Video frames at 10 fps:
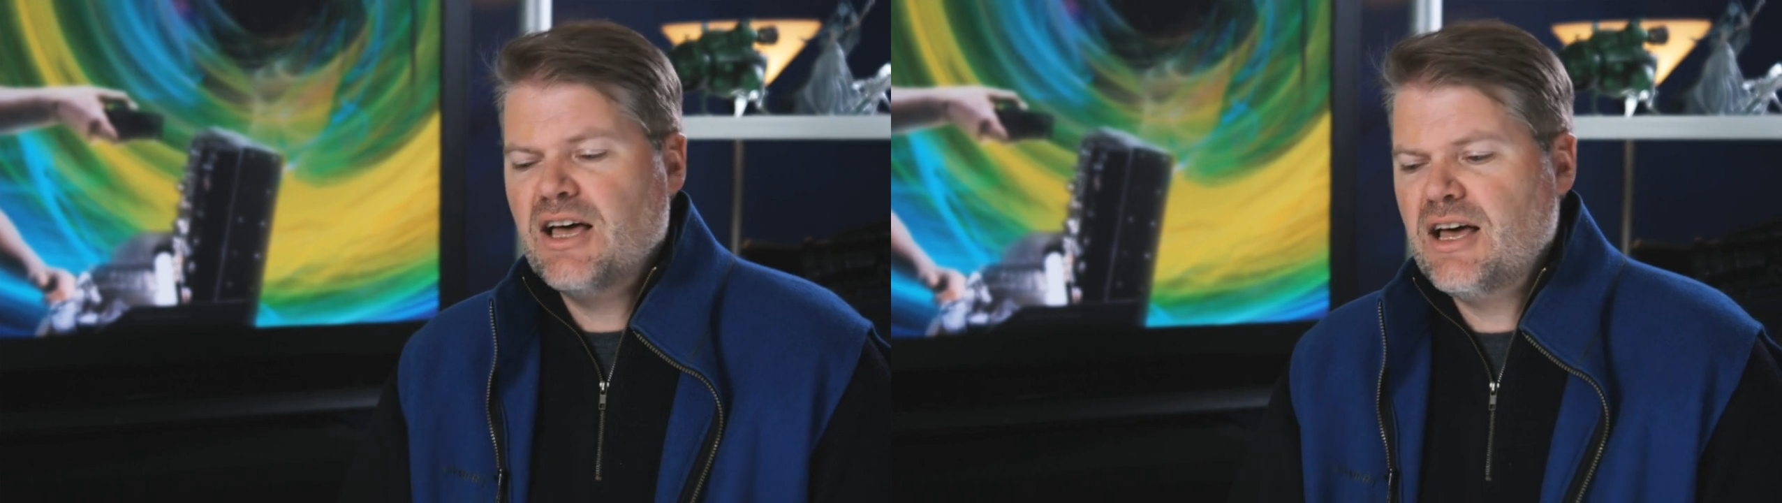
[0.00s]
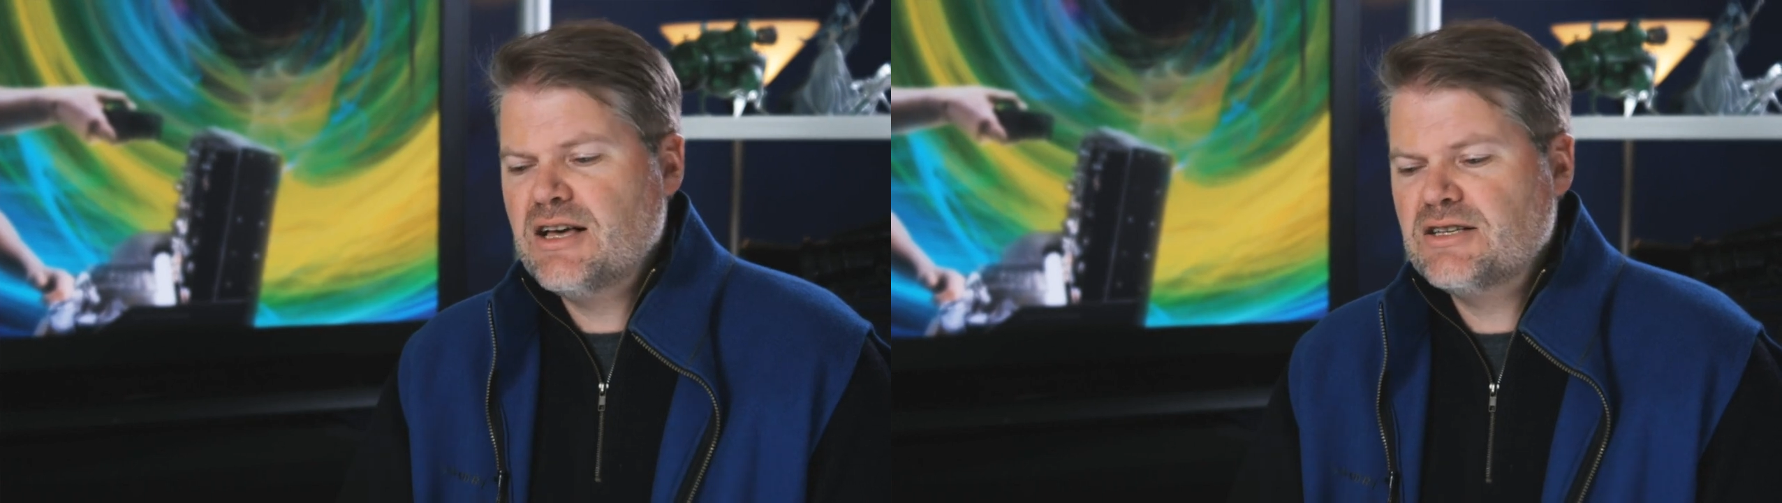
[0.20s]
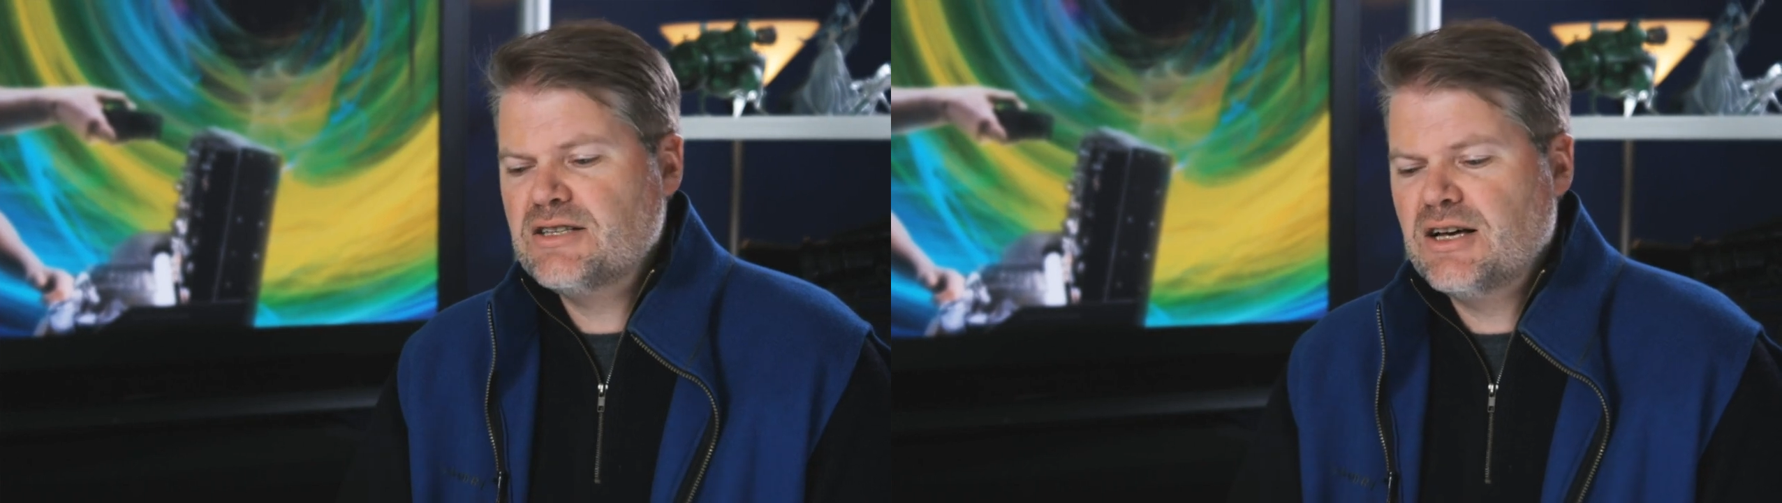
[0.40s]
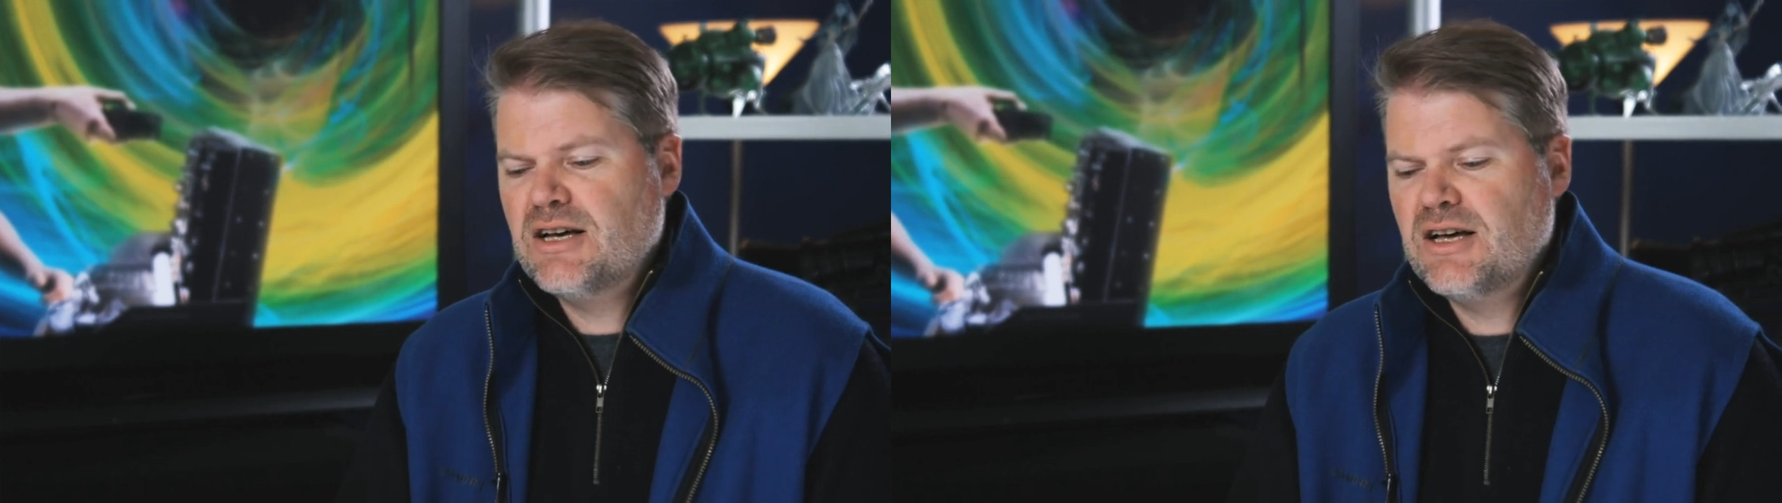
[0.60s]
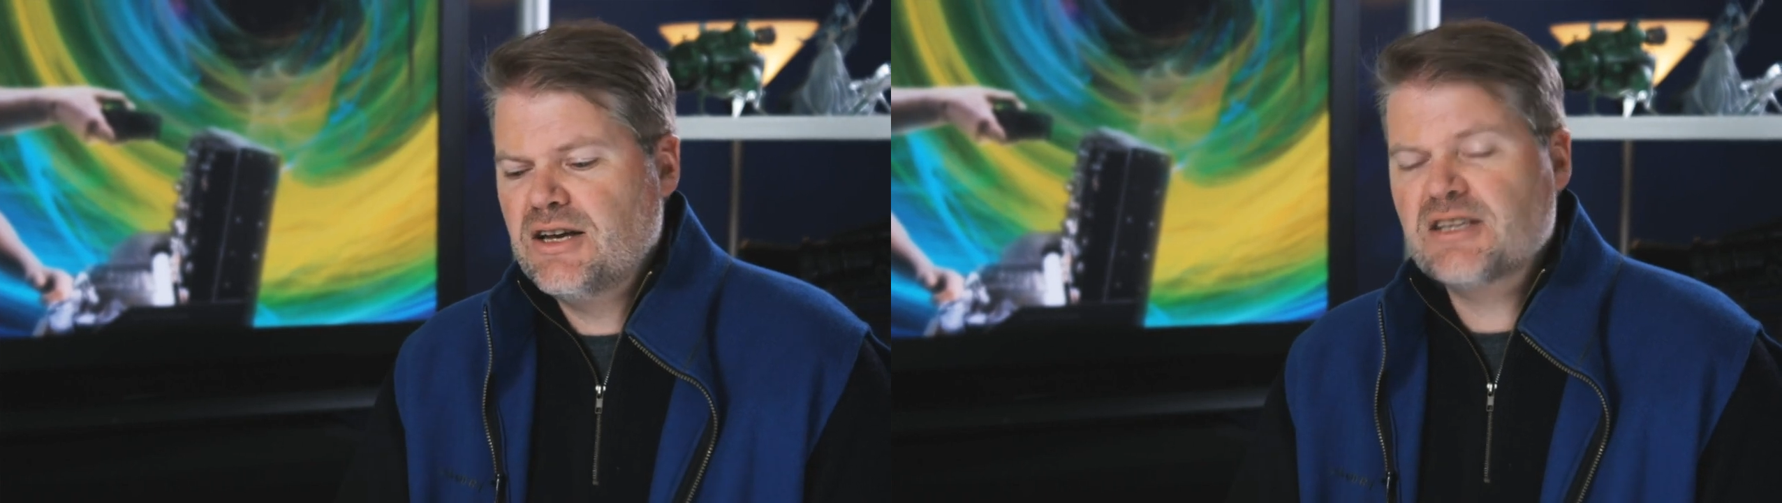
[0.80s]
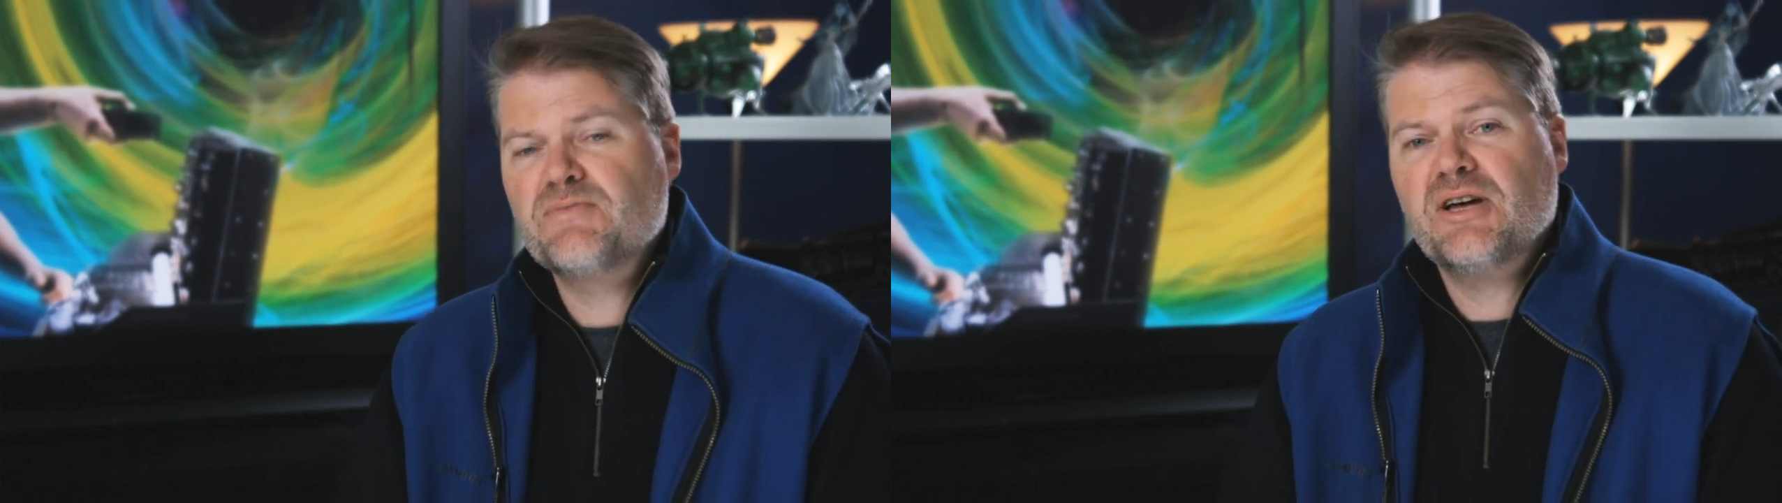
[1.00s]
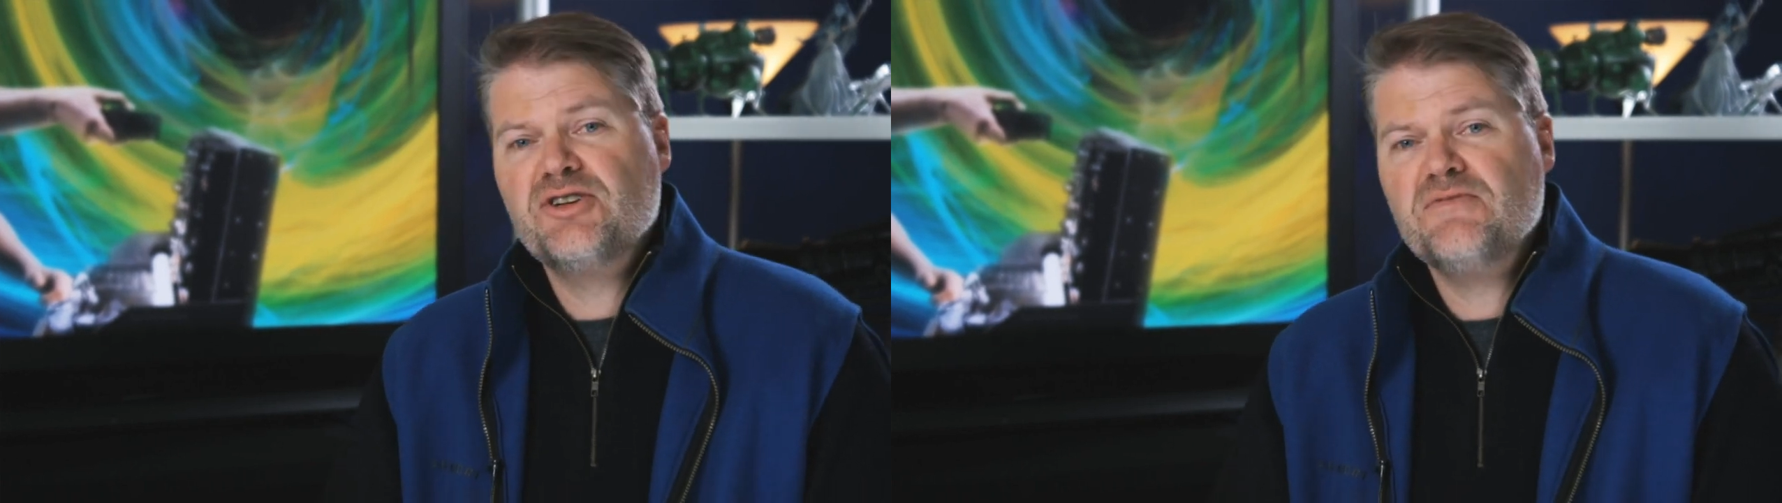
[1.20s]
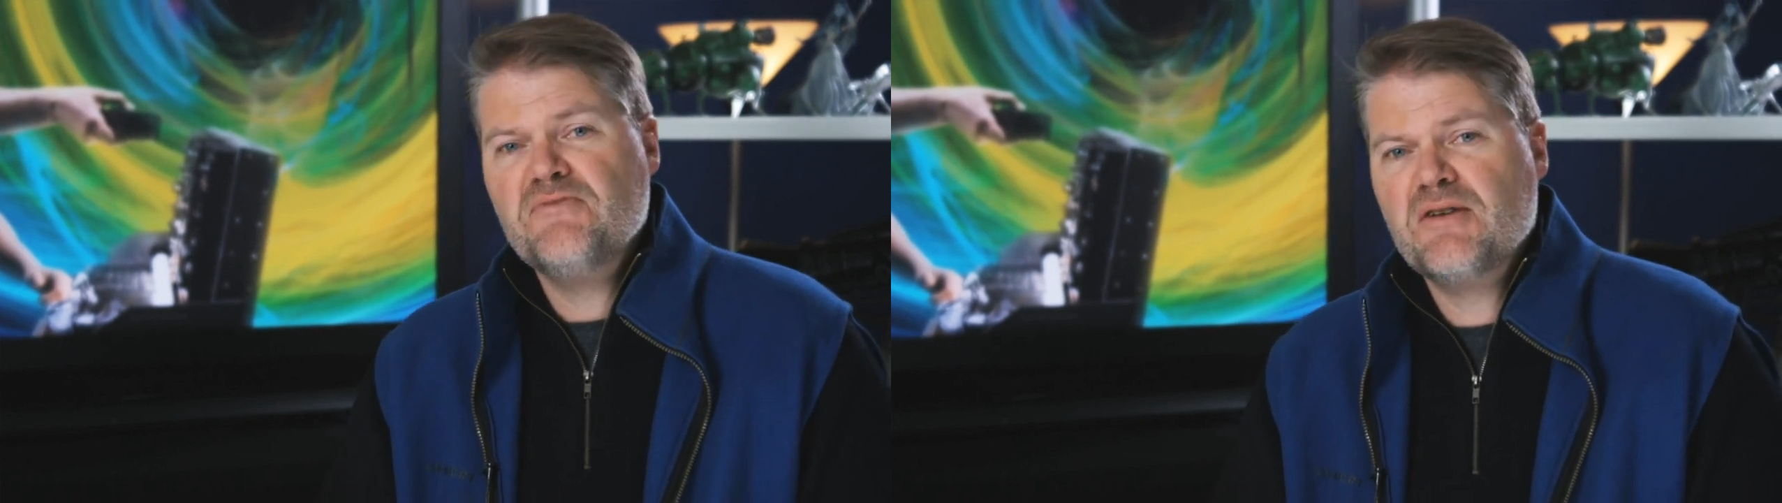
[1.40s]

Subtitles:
as an explanation